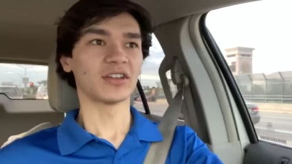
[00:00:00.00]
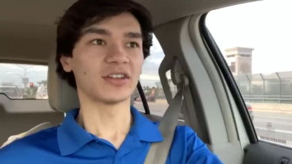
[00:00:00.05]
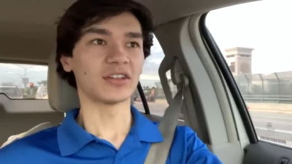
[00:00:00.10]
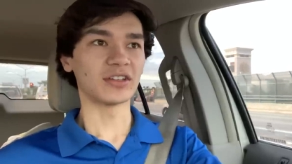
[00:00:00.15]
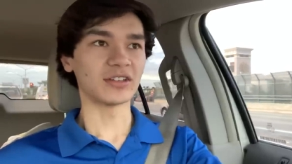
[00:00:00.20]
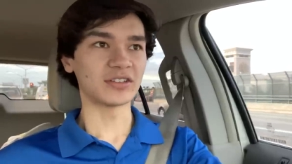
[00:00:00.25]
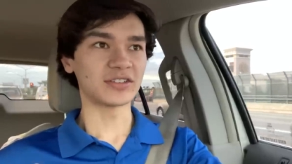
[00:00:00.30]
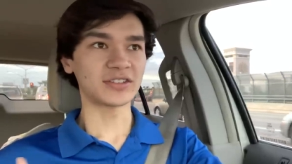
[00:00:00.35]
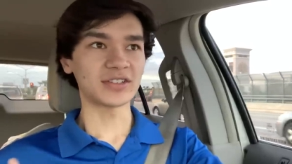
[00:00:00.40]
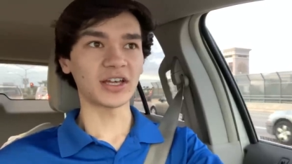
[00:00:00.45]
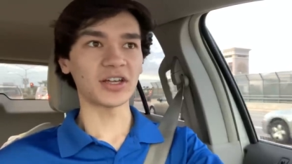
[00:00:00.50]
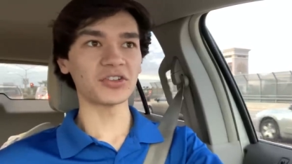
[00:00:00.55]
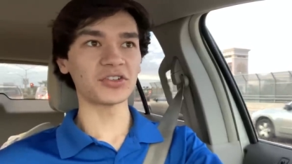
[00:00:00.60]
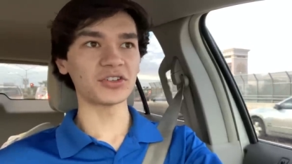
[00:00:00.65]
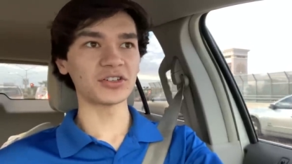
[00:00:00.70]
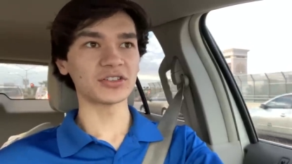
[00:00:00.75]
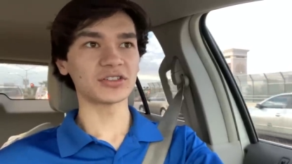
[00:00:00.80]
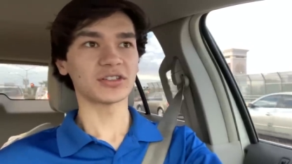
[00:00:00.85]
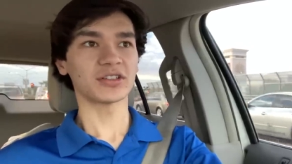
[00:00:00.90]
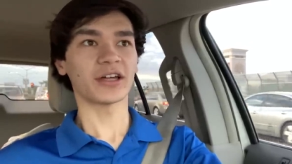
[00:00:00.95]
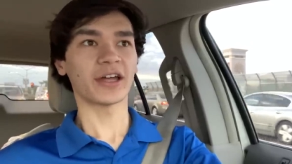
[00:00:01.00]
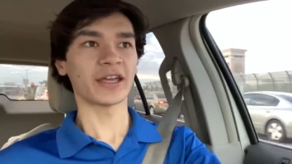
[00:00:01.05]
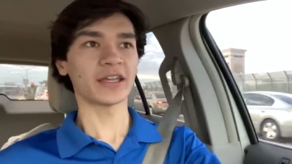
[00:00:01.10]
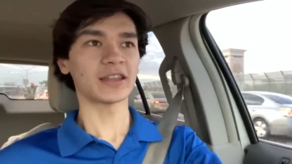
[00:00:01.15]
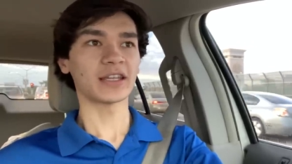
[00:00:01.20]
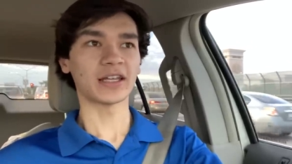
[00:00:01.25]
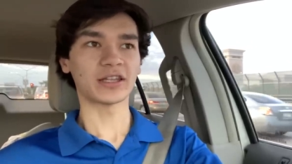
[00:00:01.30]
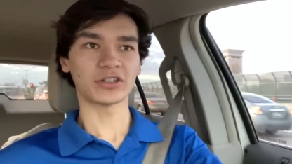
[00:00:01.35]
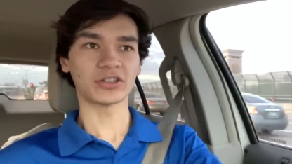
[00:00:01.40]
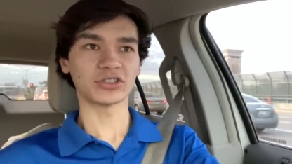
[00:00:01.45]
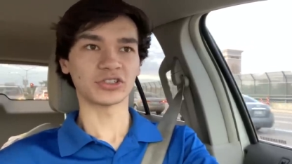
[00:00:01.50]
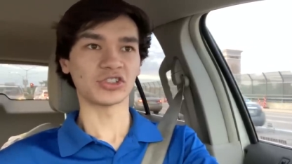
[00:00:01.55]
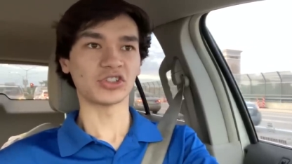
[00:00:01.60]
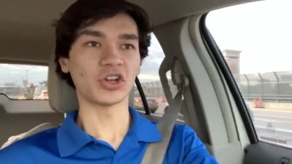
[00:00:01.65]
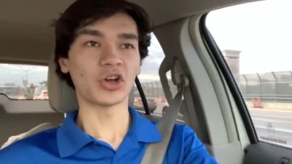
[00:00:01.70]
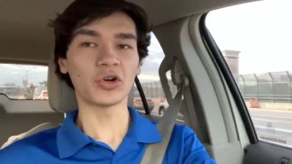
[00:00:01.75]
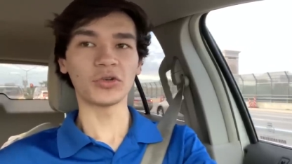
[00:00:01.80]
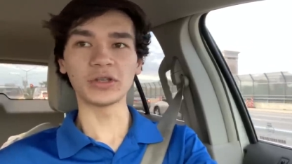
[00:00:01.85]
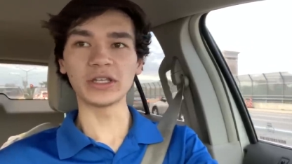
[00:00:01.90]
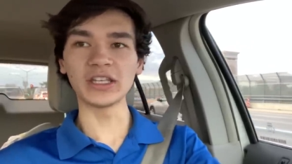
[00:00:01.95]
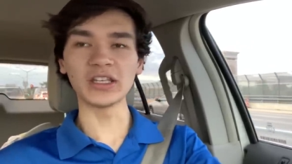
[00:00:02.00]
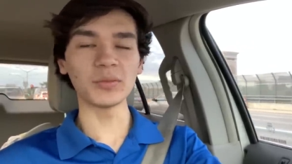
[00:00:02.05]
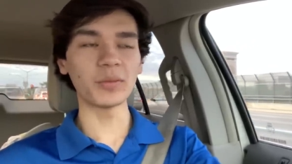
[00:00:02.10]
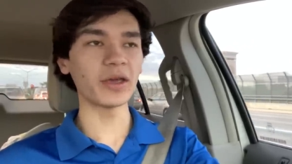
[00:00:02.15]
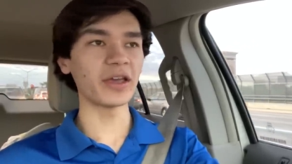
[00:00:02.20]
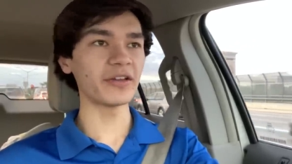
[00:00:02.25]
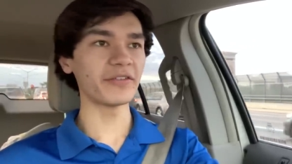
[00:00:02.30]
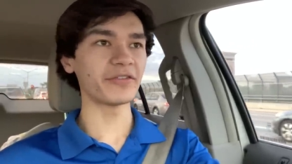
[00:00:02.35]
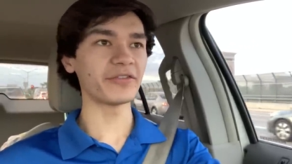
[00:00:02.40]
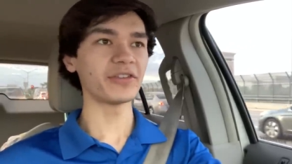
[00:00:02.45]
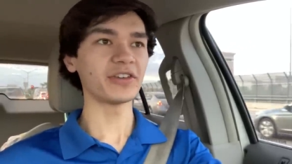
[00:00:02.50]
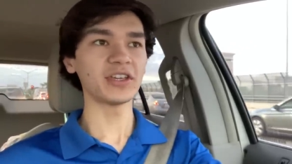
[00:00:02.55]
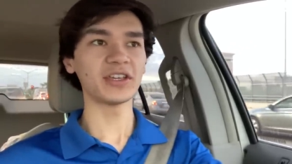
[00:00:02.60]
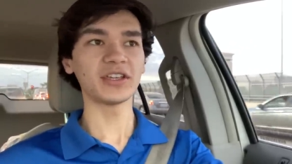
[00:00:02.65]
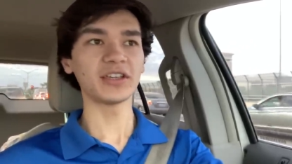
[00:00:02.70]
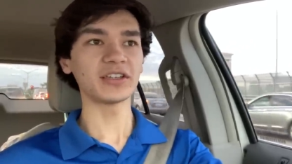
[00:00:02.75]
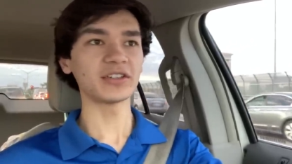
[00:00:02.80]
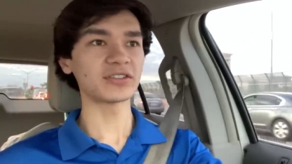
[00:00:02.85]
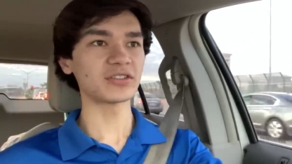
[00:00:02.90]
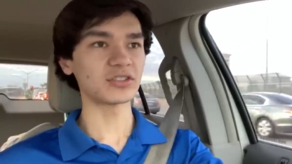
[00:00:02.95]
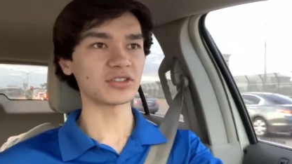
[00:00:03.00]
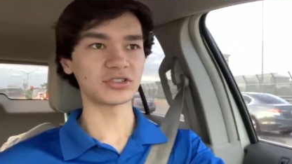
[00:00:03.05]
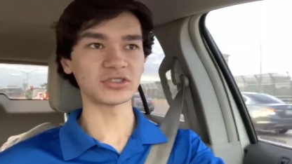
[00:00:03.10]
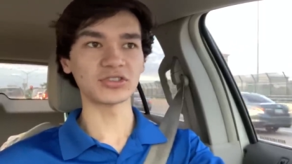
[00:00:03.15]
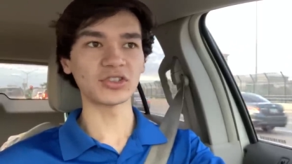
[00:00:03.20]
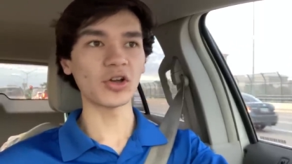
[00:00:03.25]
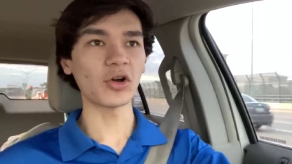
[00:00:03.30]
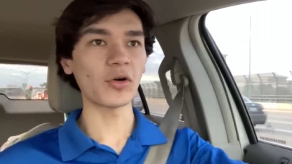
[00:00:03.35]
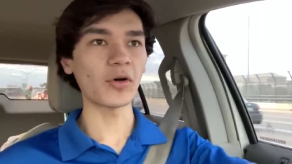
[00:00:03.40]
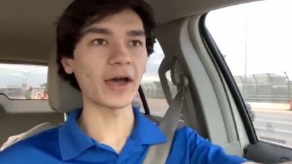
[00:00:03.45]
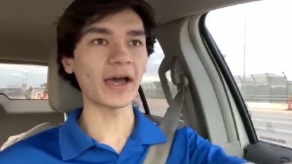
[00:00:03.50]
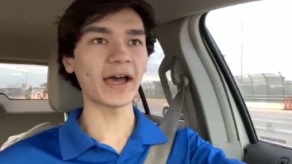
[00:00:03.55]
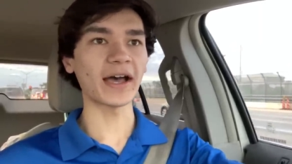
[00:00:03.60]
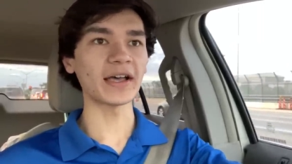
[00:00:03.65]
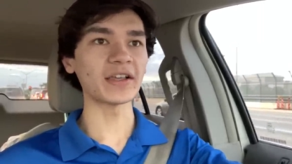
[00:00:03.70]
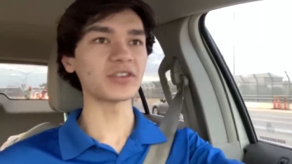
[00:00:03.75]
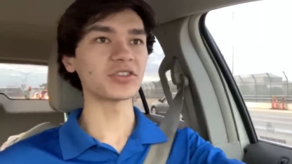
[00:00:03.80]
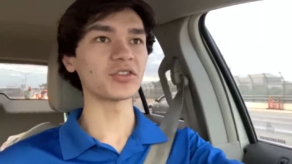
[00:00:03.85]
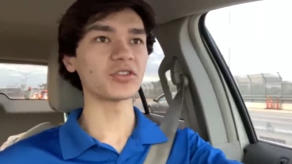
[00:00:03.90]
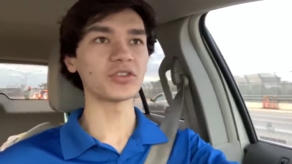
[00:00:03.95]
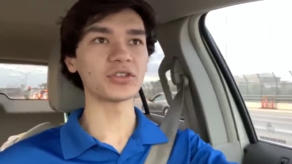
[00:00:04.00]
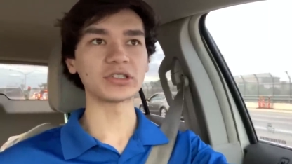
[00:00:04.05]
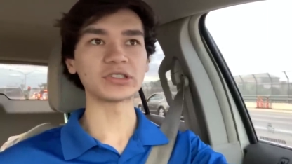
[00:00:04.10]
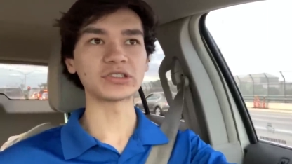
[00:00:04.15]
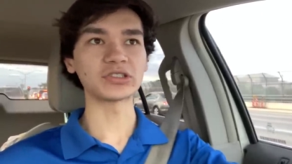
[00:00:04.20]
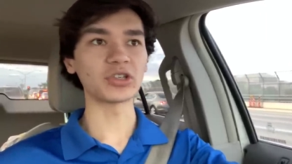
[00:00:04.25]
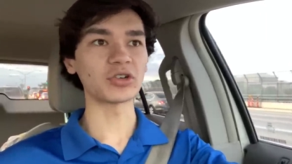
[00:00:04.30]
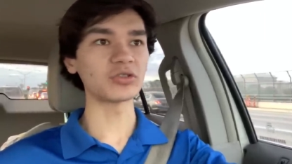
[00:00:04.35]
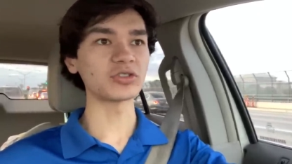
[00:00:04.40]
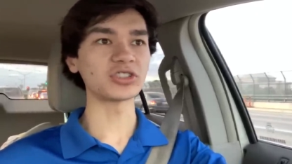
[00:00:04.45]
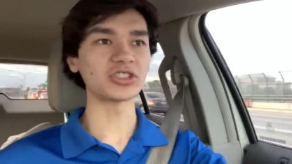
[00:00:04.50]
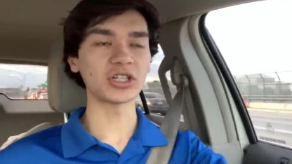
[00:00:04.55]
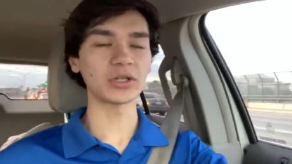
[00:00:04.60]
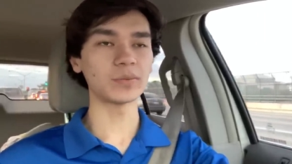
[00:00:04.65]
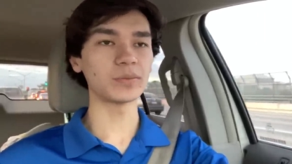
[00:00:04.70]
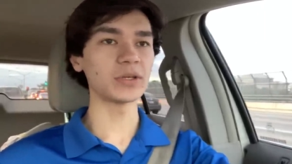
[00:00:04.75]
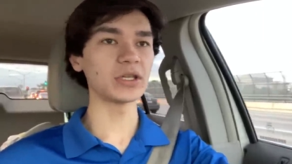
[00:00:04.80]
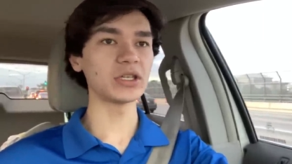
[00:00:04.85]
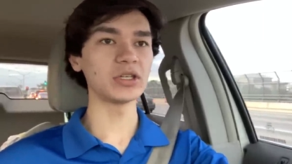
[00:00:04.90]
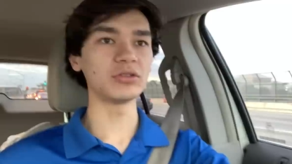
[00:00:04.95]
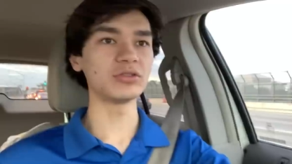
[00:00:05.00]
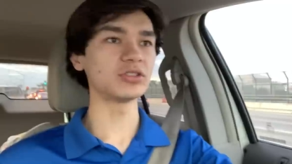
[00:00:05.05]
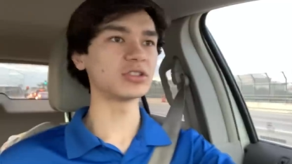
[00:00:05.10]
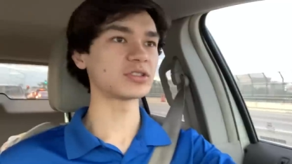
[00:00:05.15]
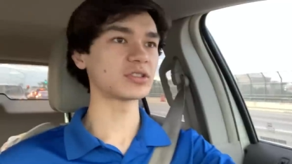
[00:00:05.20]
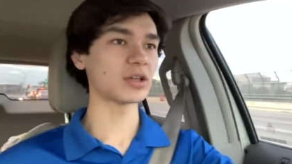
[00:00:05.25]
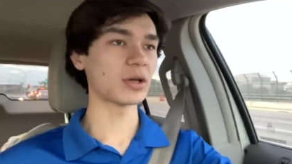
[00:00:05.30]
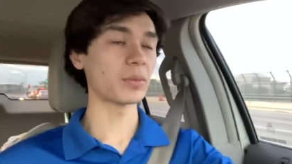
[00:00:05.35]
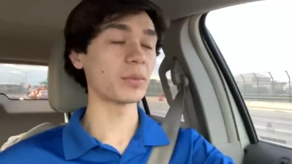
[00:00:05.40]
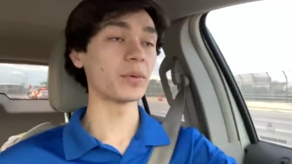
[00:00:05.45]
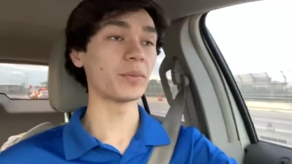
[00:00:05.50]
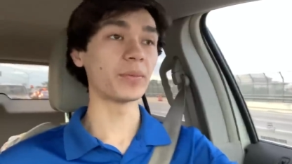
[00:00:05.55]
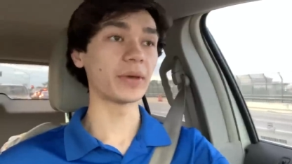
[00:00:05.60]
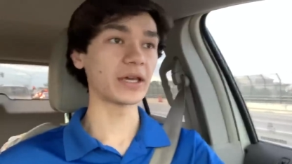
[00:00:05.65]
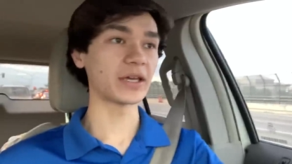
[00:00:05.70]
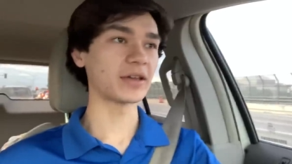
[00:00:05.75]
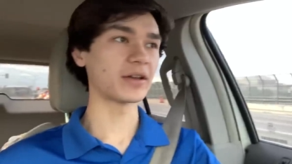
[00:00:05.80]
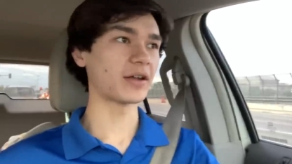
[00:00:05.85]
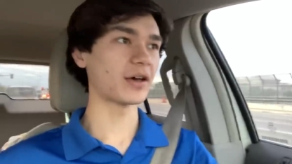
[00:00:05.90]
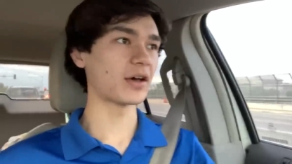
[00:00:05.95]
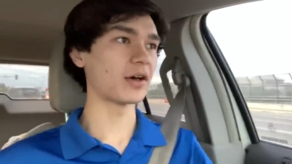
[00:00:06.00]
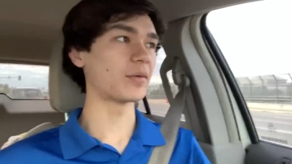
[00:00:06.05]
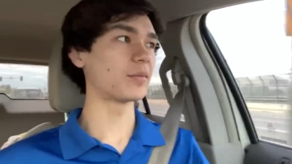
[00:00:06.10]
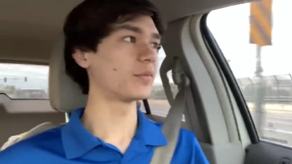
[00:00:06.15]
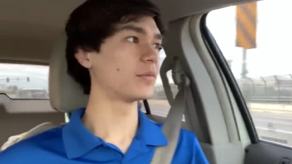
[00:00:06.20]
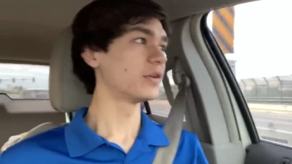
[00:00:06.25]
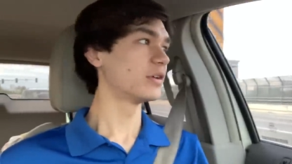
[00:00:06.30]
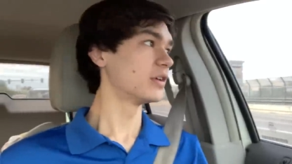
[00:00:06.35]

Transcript: the sellers like that there's no eBay fees, there's no hassle, there's no shipping, you just come and pick it up.